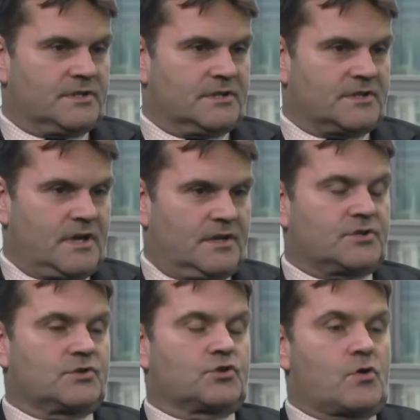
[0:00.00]
to
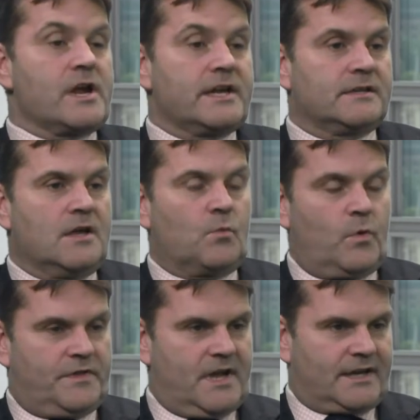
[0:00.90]
discuss trade
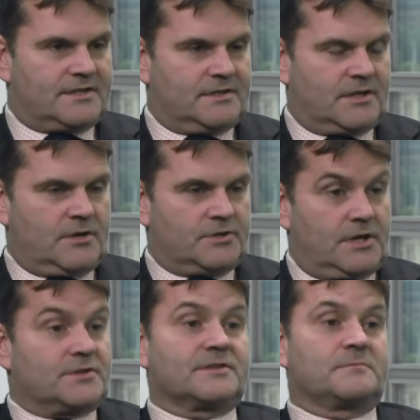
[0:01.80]
with the exit
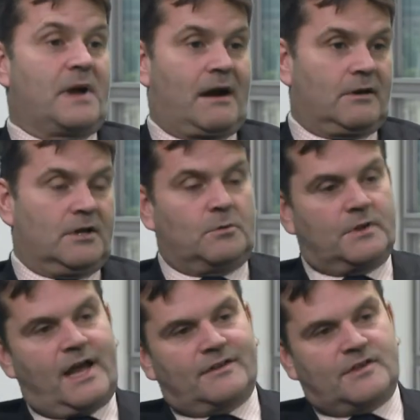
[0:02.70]
negotiations in parallel. Well,
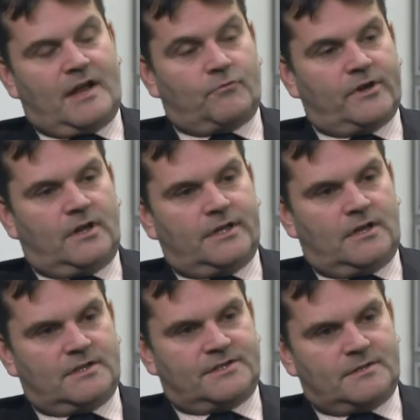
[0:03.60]
that, that red line
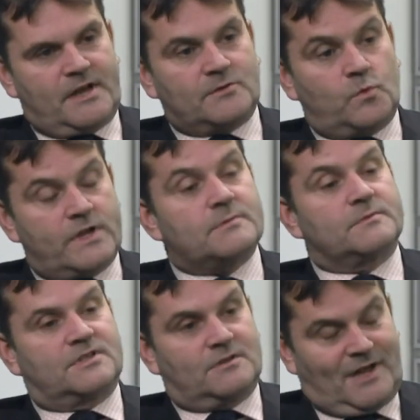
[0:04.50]
lasted about a week
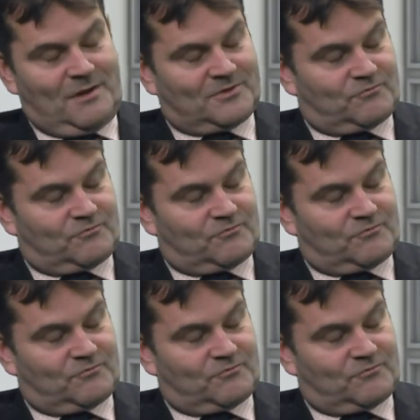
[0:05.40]
until that was